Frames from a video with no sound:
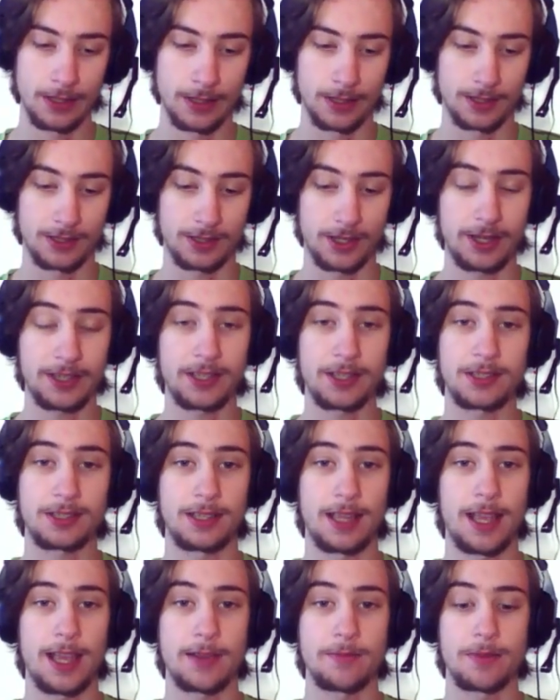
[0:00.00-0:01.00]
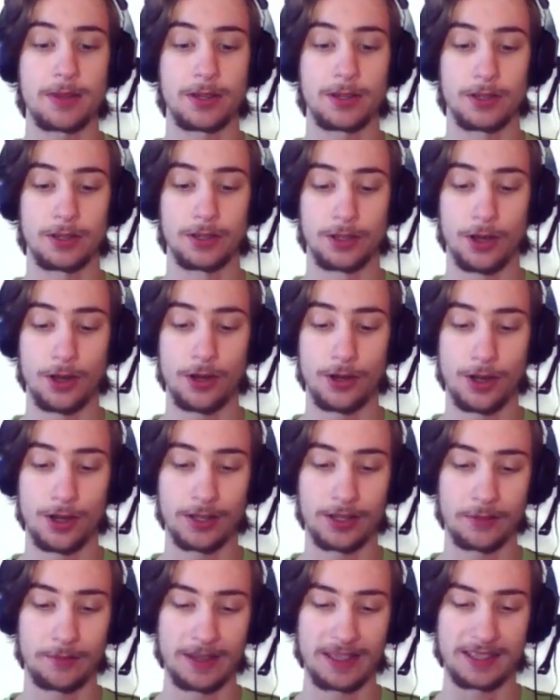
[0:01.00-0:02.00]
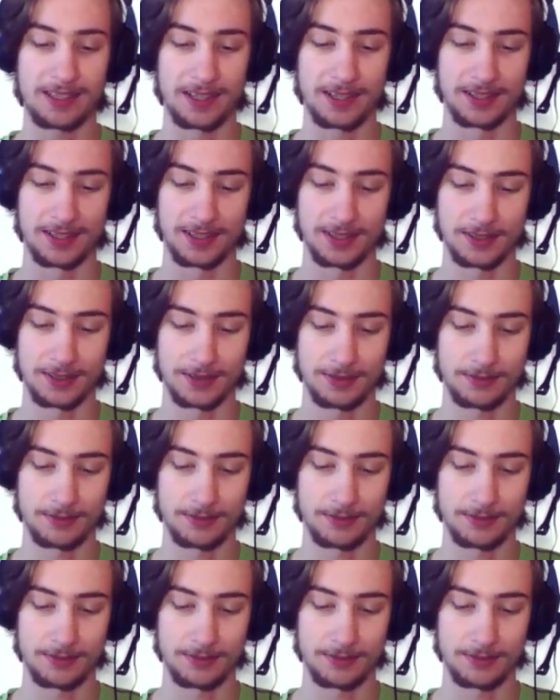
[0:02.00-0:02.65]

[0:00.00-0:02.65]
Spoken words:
Her Psychic Slam no longer misses.